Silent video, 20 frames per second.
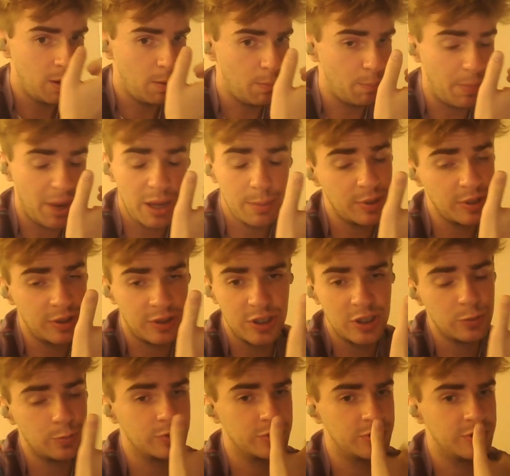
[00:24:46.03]
Maybe
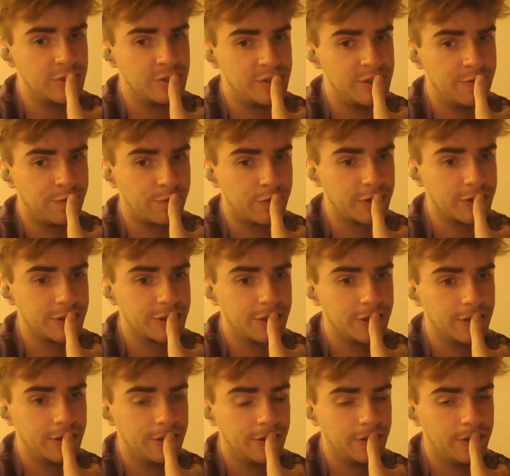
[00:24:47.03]
this was the difference.
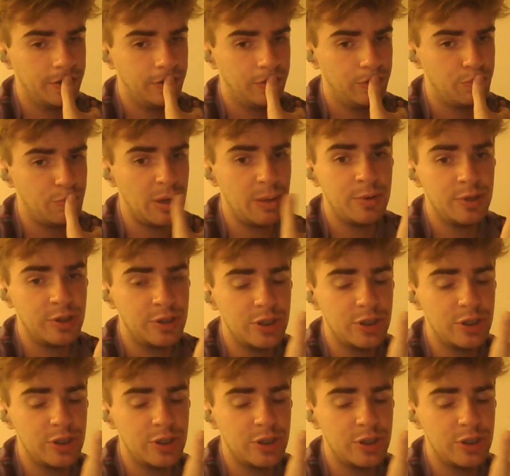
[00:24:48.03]
Maybe